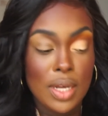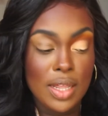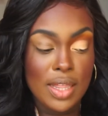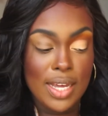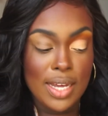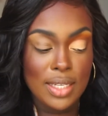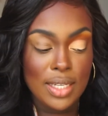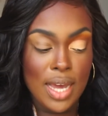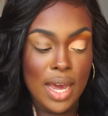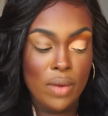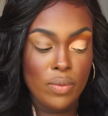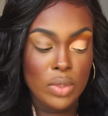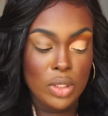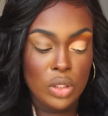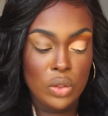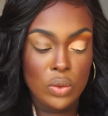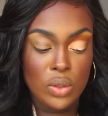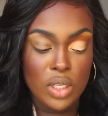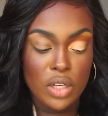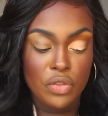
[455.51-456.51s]
that I was
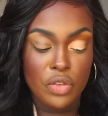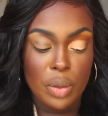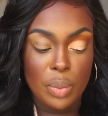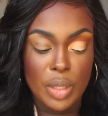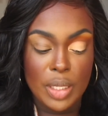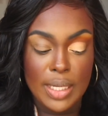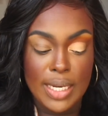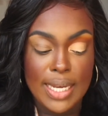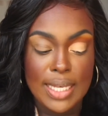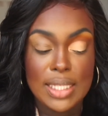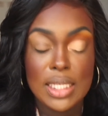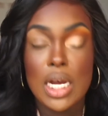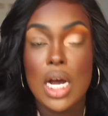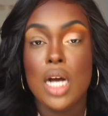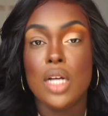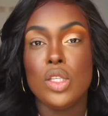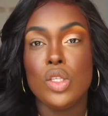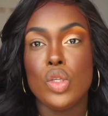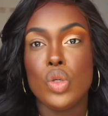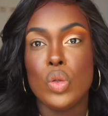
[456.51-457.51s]
using from the NYX
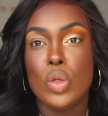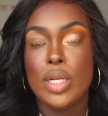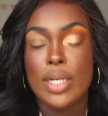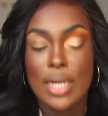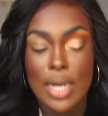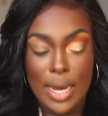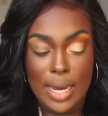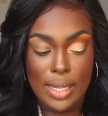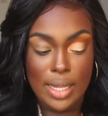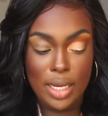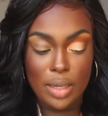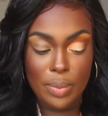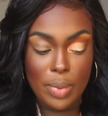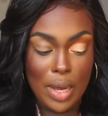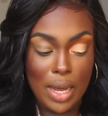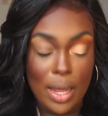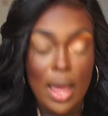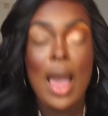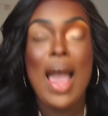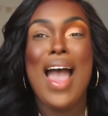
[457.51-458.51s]
Contour and
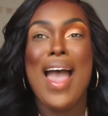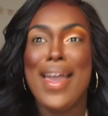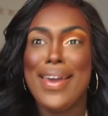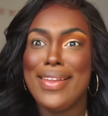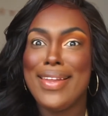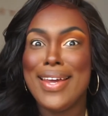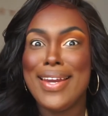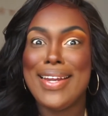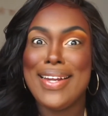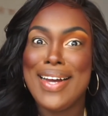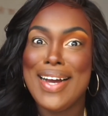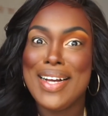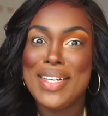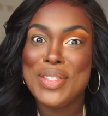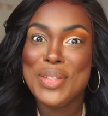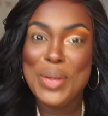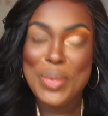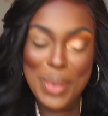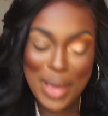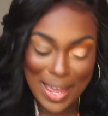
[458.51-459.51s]
Highlight and
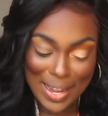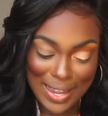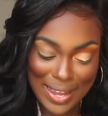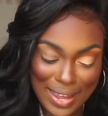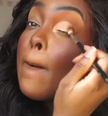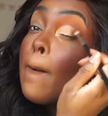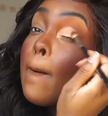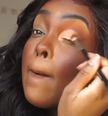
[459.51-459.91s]
Contour palette.